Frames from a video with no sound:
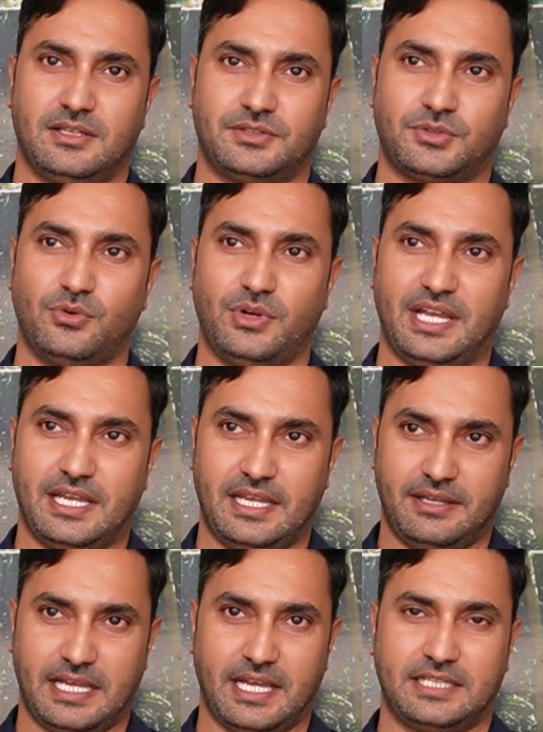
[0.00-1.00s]
So
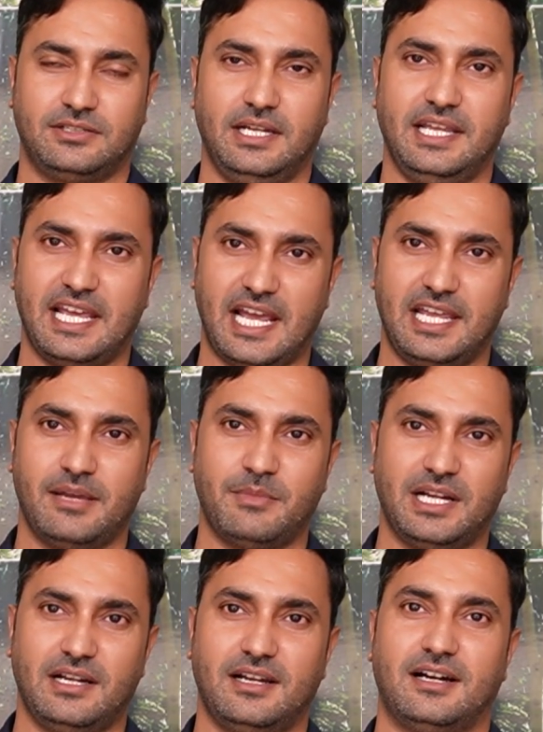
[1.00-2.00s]
actually AI
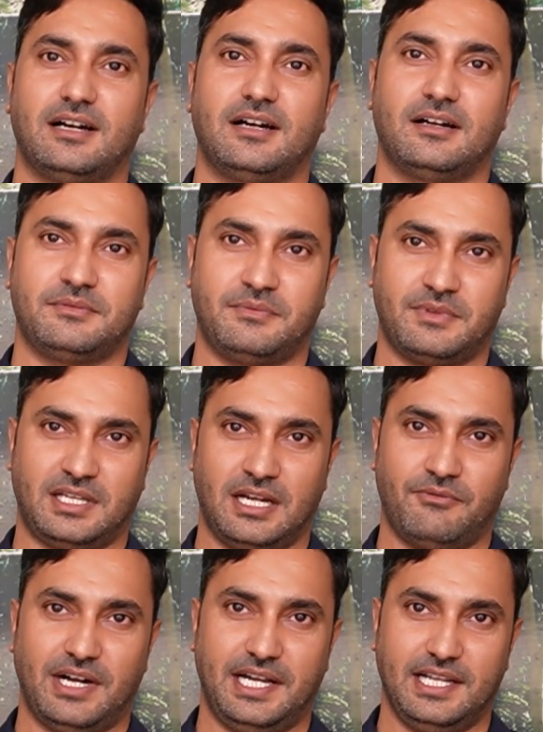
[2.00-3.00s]
ML
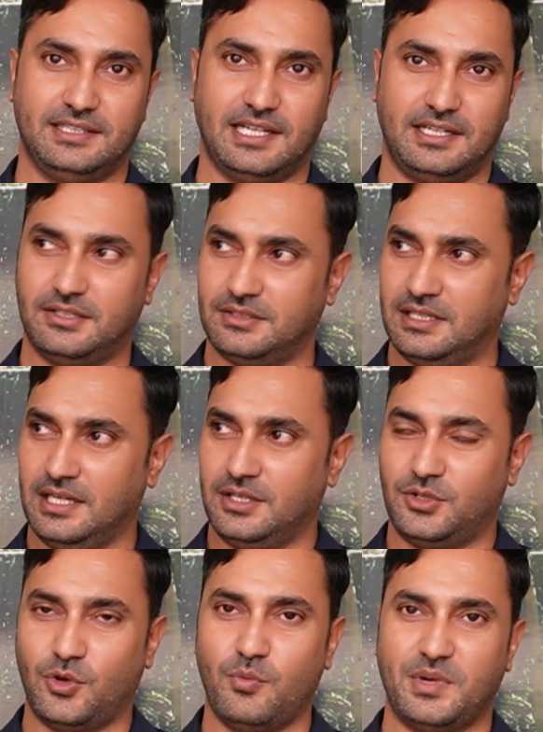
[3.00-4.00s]
converting that
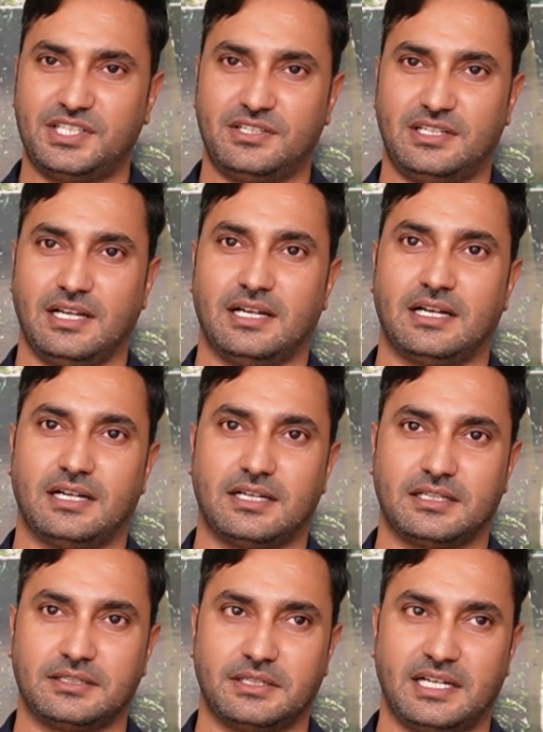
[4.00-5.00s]
too much
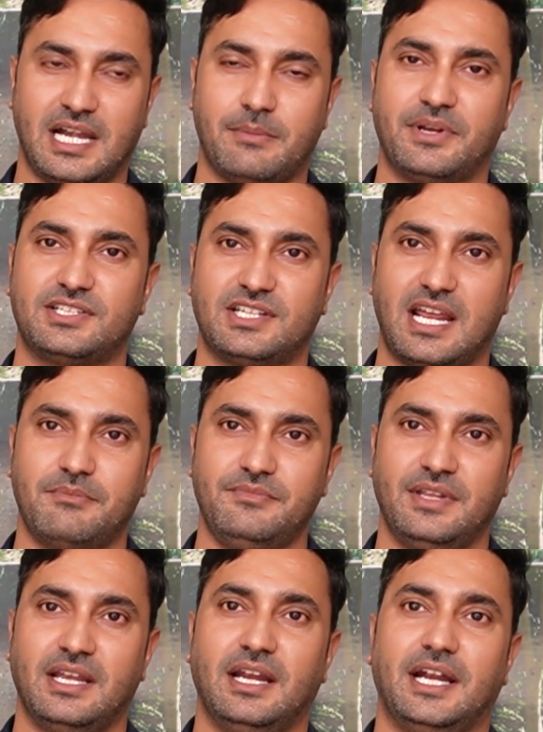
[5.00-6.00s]
laborious time
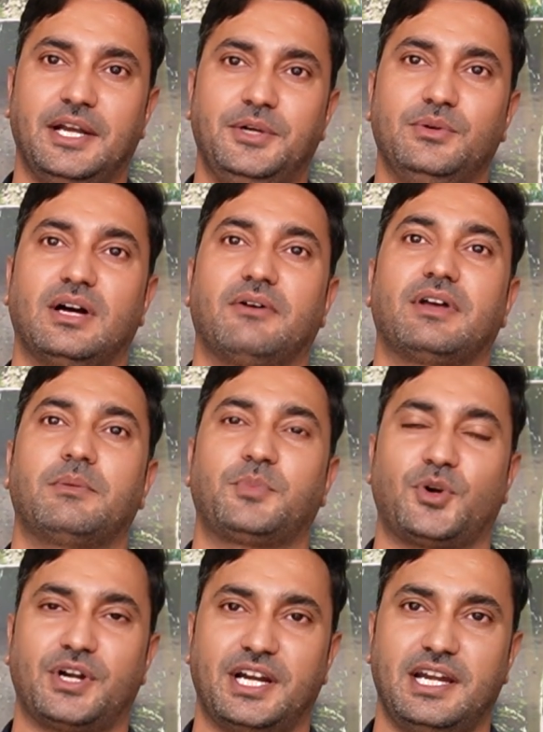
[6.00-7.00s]
into our
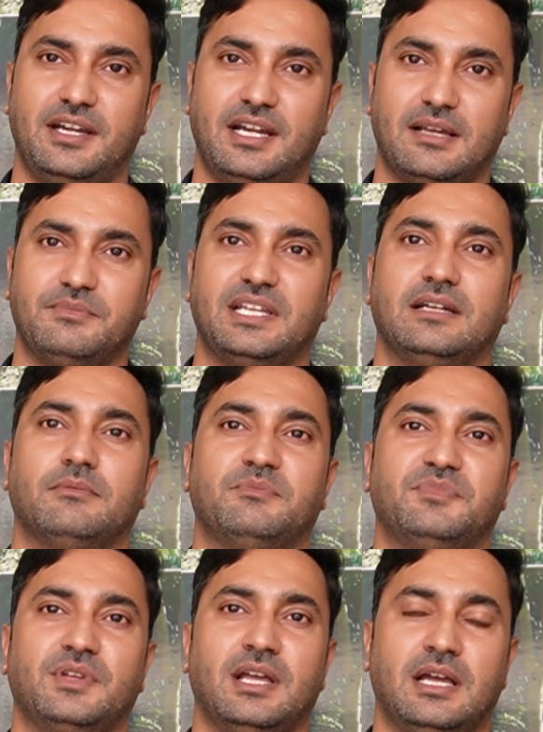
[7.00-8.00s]
productive time
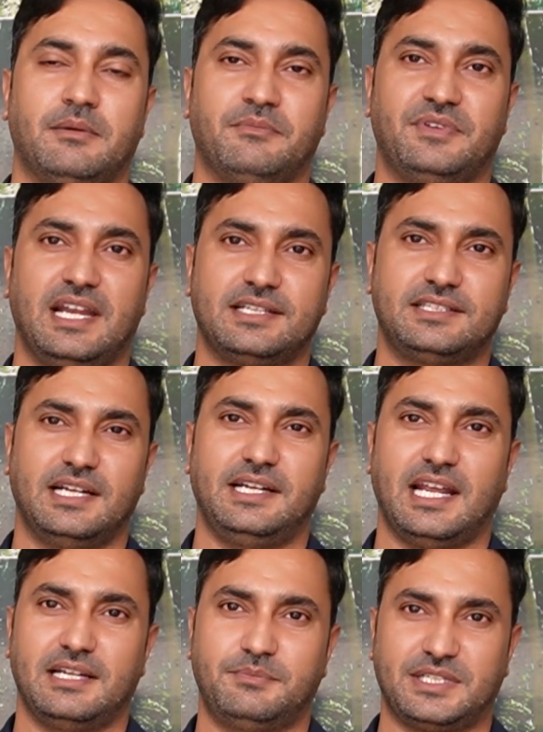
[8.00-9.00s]
in less than
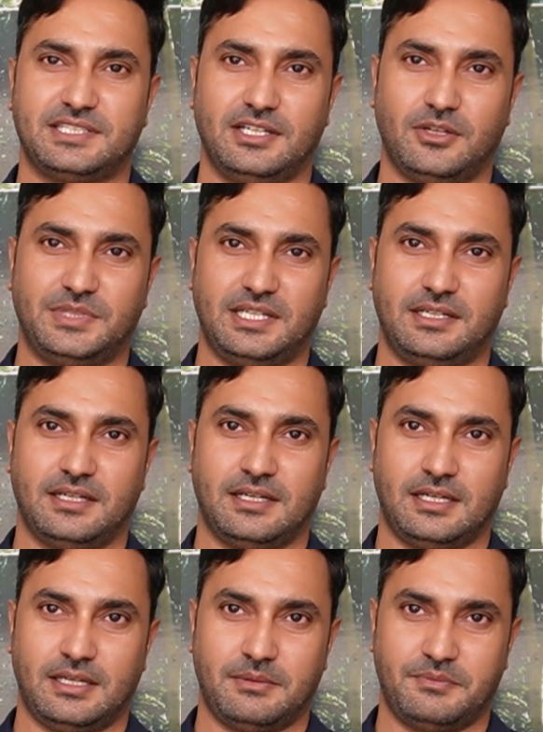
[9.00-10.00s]
10% of
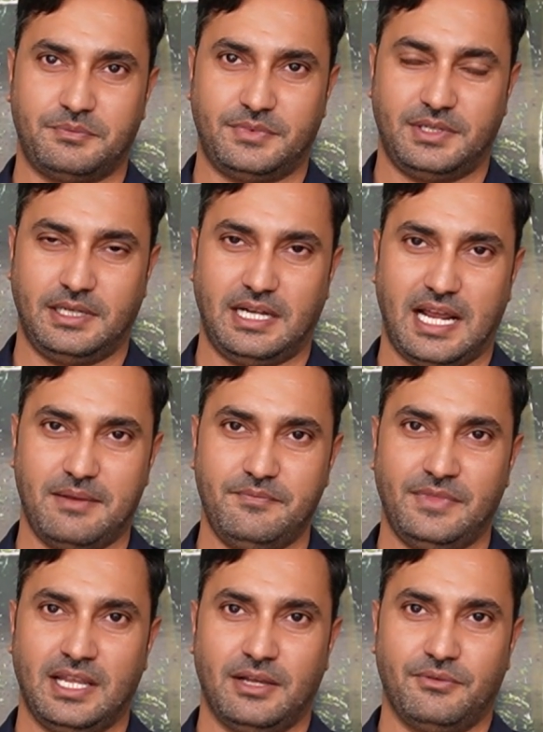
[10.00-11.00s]
the
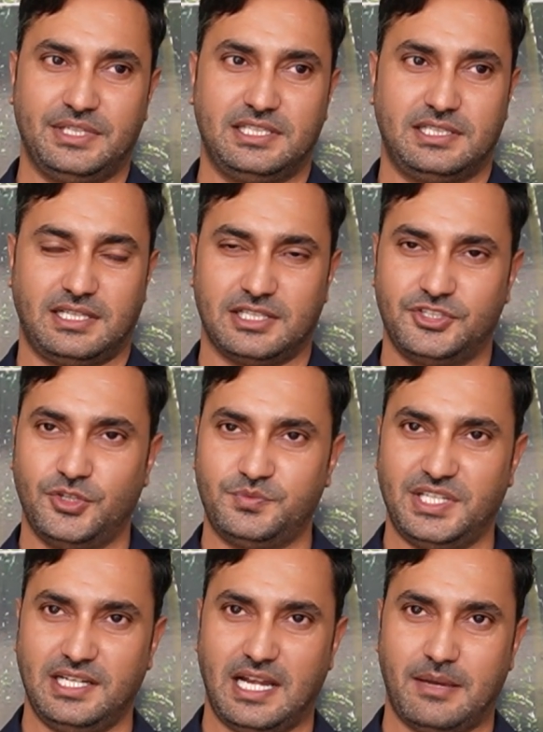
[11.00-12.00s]
time which
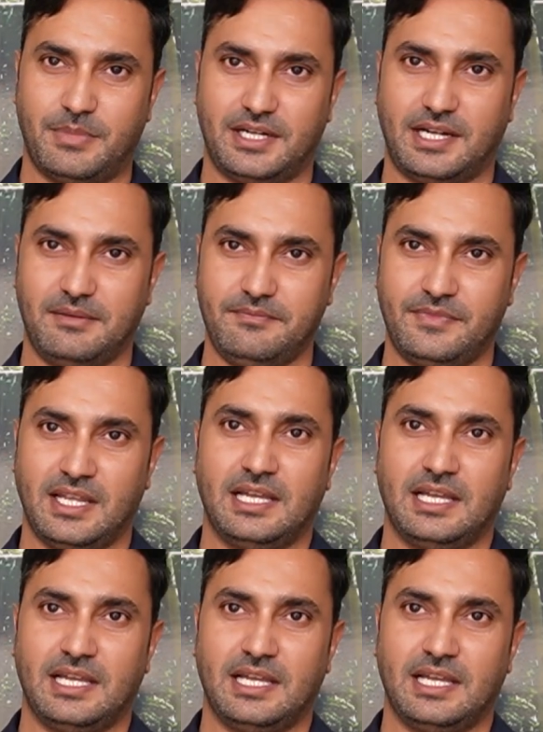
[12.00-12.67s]
consumes in labor time,